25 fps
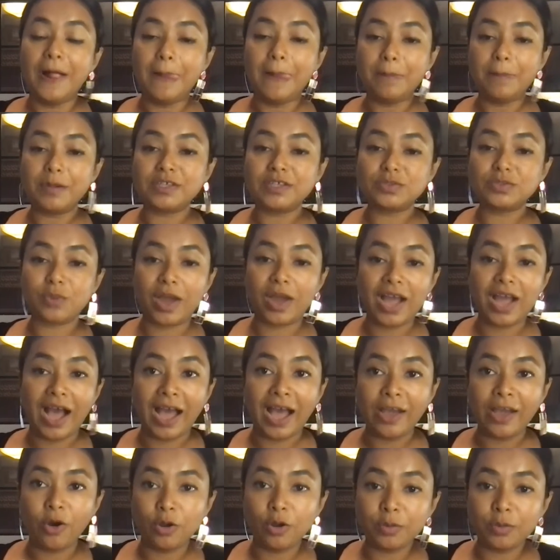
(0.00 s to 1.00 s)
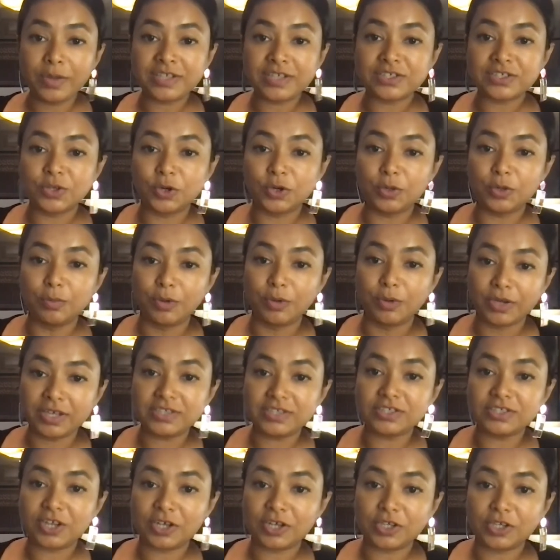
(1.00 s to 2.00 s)
Because why I always go to
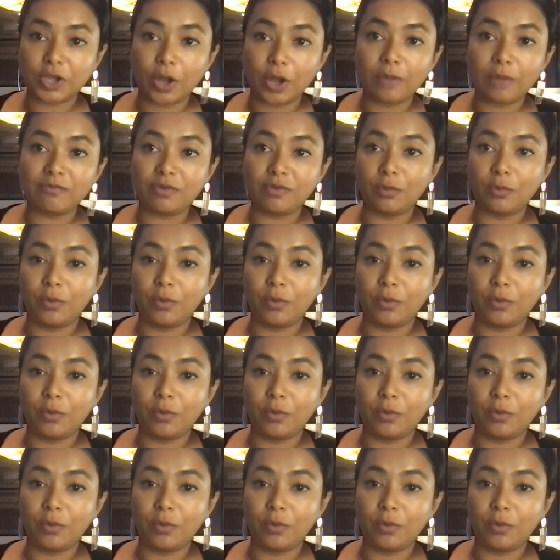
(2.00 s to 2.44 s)
bookings.com